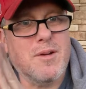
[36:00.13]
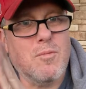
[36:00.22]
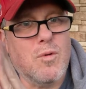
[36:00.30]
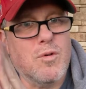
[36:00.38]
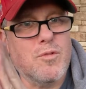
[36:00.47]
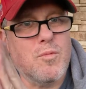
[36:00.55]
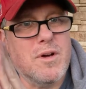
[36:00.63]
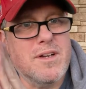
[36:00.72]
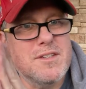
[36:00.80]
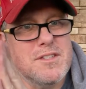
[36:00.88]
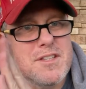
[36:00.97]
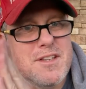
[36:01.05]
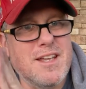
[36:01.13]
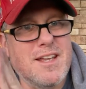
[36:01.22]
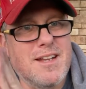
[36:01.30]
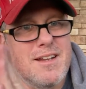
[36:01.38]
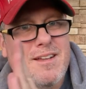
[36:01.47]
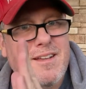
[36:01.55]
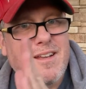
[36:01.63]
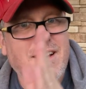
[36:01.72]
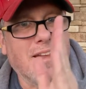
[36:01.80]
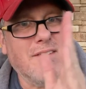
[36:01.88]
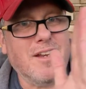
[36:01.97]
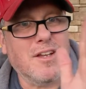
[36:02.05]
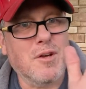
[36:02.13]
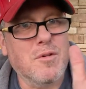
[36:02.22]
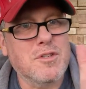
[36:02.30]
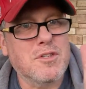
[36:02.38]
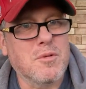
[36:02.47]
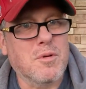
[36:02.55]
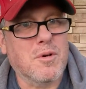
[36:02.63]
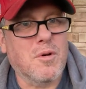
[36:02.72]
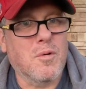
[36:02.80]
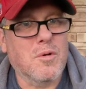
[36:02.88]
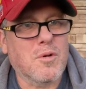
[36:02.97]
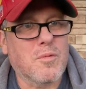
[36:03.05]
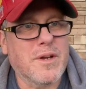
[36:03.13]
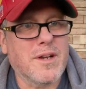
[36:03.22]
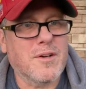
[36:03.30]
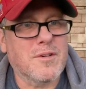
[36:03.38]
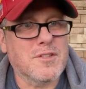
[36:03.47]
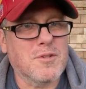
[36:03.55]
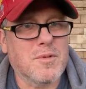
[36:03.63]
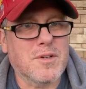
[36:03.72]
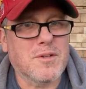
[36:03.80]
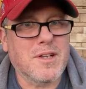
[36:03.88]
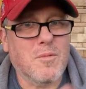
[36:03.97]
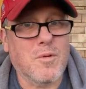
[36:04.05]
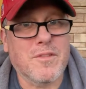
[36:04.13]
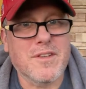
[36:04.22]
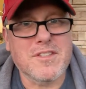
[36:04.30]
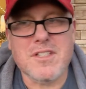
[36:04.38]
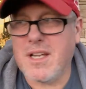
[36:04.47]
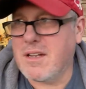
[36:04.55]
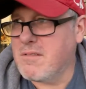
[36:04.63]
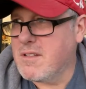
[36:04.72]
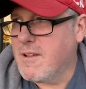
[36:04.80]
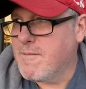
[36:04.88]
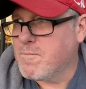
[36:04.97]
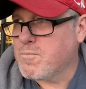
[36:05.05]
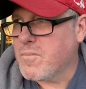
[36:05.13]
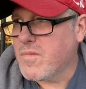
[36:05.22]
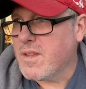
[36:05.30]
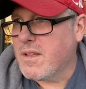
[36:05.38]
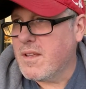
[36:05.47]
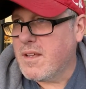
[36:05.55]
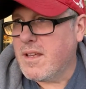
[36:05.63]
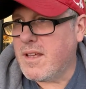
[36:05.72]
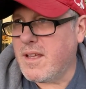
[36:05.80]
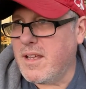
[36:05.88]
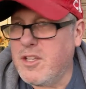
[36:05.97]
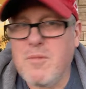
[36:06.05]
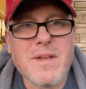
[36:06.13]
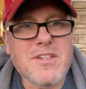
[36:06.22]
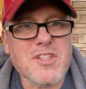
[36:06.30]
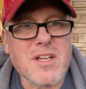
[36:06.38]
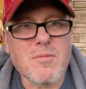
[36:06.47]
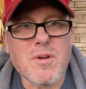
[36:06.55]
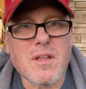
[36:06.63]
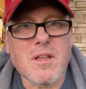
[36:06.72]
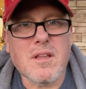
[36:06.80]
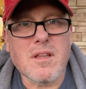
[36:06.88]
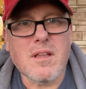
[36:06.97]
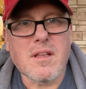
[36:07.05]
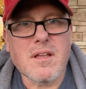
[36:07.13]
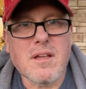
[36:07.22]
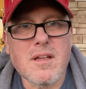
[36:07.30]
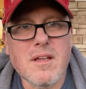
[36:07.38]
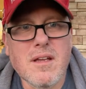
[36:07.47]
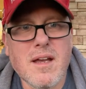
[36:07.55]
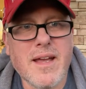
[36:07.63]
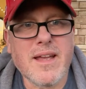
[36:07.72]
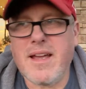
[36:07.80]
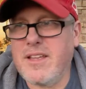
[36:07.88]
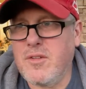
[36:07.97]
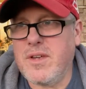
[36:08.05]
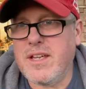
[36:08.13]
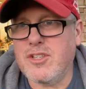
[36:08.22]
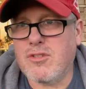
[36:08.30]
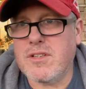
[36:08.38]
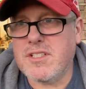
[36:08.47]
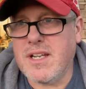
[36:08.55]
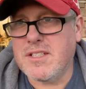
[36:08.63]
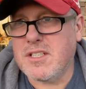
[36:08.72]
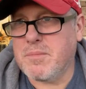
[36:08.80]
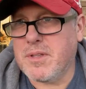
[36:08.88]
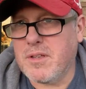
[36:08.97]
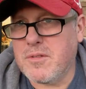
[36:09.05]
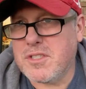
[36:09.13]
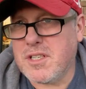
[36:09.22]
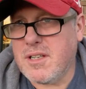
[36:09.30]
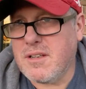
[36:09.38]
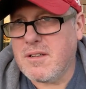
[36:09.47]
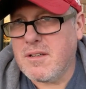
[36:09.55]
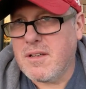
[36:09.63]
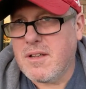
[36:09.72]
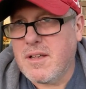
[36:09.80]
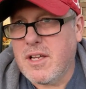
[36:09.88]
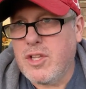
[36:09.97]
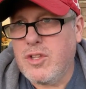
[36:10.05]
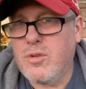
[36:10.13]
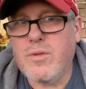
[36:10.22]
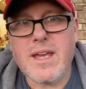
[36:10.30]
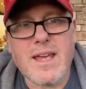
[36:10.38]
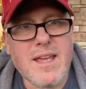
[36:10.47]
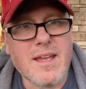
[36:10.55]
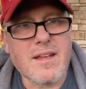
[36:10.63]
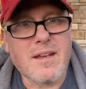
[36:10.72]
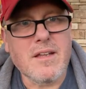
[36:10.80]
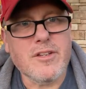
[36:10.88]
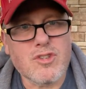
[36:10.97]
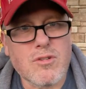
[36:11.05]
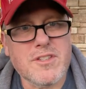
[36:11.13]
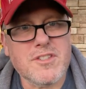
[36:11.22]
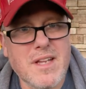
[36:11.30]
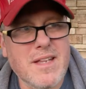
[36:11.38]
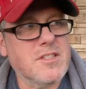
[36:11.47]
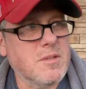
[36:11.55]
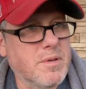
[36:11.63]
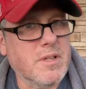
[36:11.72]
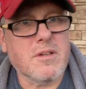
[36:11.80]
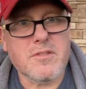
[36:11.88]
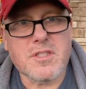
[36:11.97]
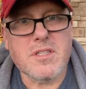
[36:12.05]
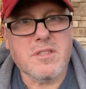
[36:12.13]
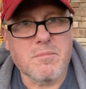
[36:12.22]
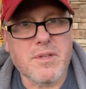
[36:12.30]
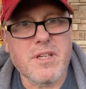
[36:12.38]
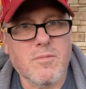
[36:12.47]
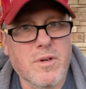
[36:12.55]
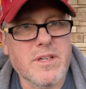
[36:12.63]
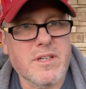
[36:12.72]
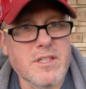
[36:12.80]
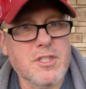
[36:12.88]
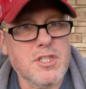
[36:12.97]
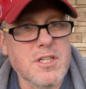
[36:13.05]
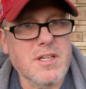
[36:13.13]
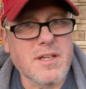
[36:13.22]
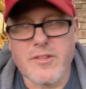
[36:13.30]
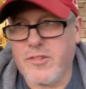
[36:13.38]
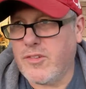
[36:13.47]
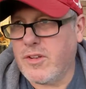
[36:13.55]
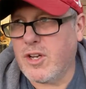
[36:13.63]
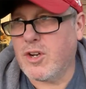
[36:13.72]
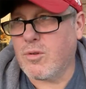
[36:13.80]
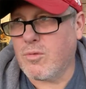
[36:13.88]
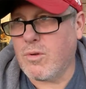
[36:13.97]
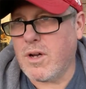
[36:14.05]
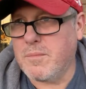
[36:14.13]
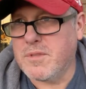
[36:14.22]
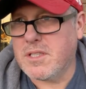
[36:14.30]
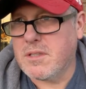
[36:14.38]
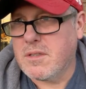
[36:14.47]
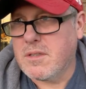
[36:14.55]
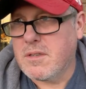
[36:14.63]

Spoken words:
net worth was then, and then it goes through her whole career to what her net worth is now. And you may say, well, you can't trust Nancy Pelosi. You can trust Nancy Pelosi to be what it is she is, a corrupt